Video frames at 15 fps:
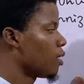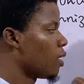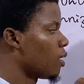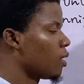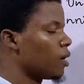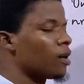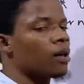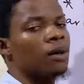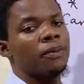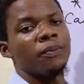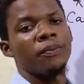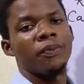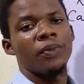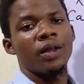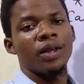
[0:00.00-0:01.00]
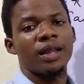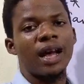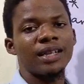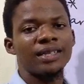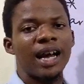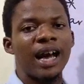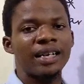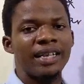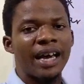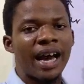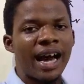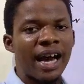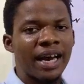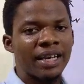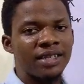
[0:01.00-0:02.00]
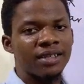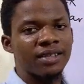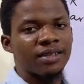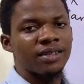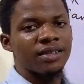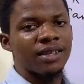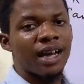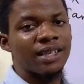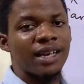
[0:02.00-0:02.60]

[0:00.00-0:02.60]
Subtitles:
aldehyde that